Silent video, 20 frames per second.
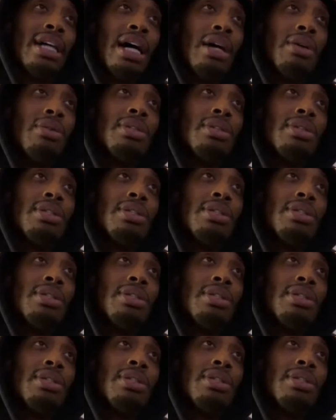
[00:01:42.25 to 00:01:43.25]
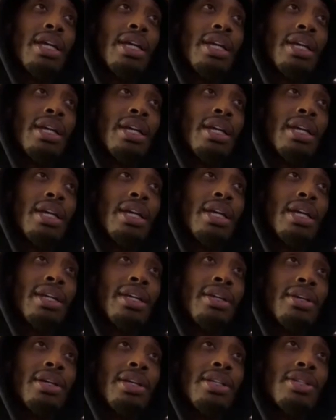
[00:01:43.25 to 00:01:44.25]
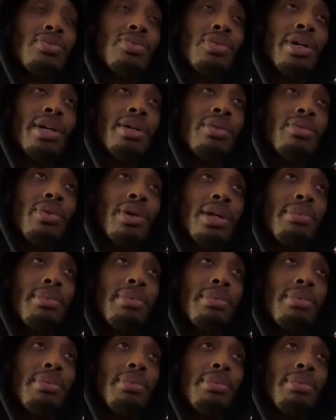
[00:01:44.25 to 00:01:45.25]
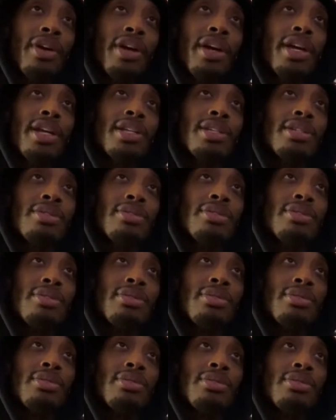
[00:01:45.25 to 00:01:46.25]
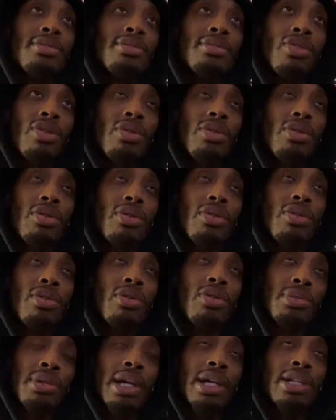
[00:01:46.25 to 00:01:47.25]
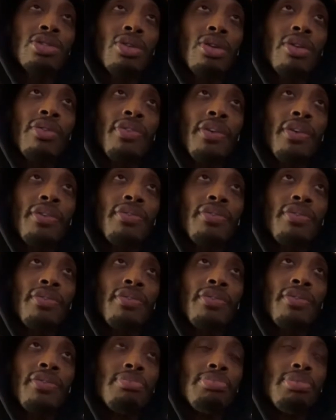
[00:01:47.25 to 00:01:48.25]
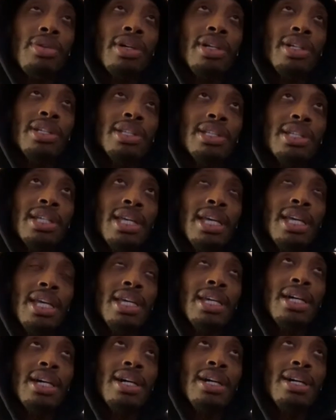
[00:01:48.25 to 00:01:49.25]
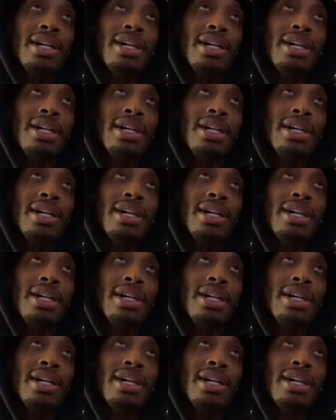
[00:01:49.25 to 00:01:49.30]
I would say, is when one of my friends, when I scored 52 points, he